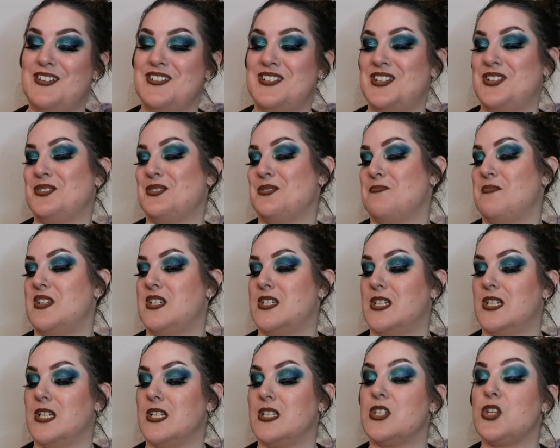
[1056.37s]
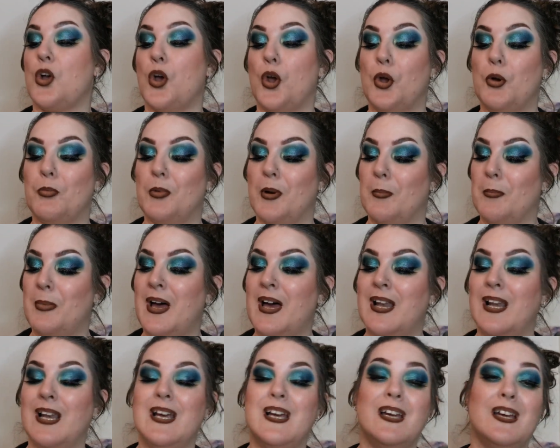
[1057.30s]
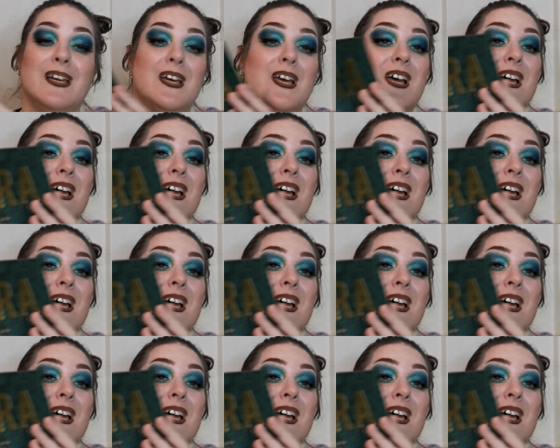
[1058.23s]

Klarity Kosmetics Cobra palette?